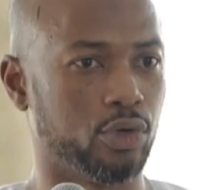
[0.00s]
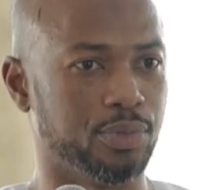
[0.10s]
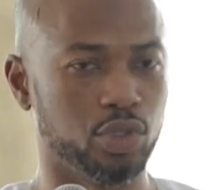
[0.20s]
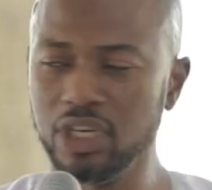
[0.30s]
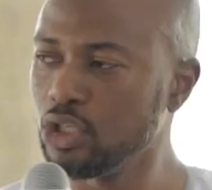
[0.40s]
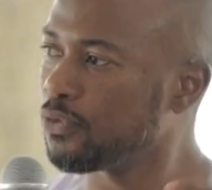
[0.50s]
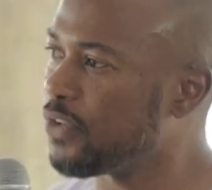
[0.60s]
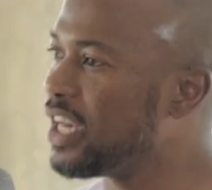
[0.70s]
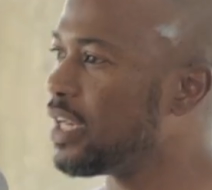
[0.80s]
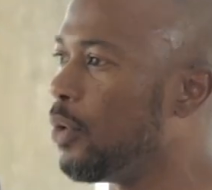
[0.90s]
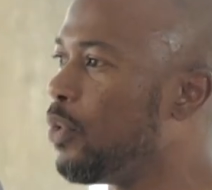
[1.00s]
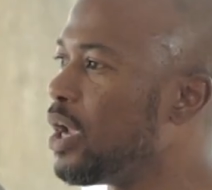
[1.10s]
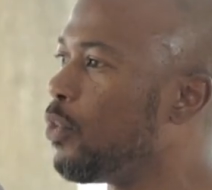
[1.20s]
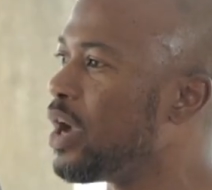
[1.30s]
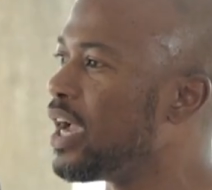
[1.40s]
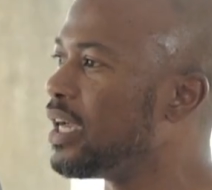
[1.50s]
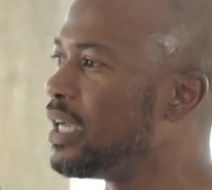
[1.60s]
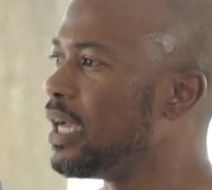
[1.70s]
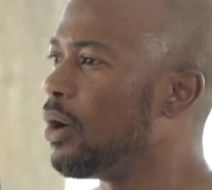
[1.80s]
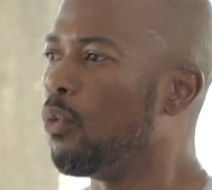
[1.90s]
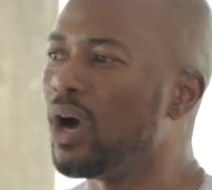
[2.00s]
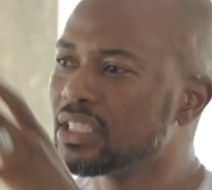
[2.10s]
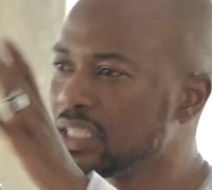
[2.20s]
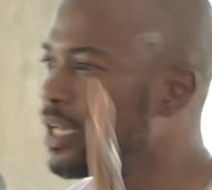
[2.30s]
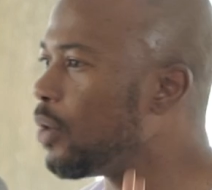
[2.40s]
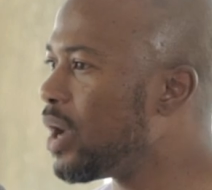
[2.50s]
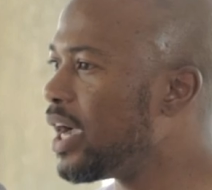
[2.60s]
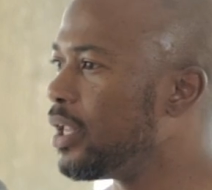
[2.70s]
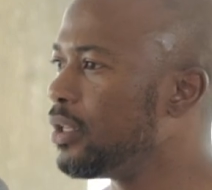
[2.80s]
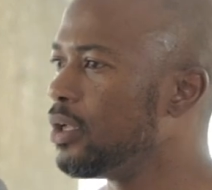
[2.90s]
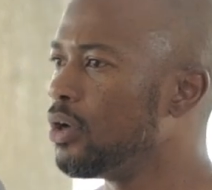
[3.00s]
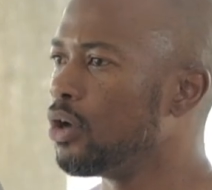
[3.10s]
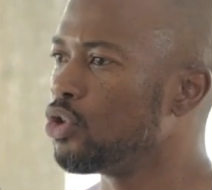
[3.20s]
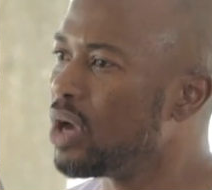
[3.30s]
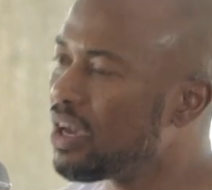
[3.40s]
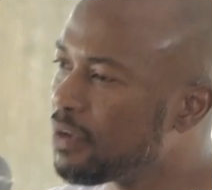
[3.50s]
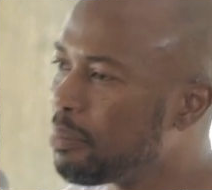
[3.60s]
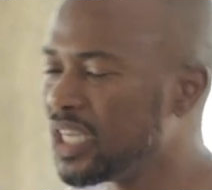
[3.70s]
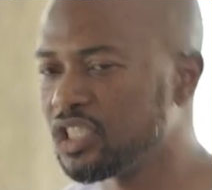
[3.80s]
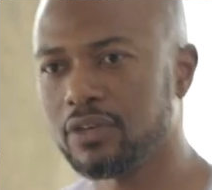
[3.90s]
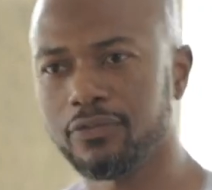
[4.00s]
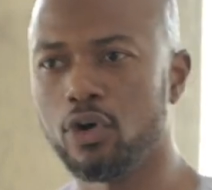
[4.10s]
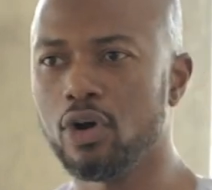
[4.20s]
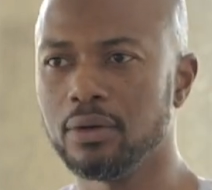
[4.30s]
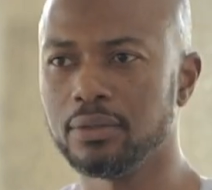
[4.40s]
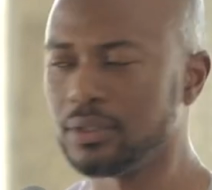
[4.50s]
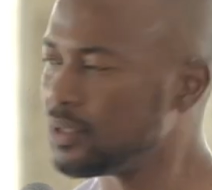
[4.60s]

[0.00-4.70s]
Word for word: groups. You need to find a way where once in a while you have a budget for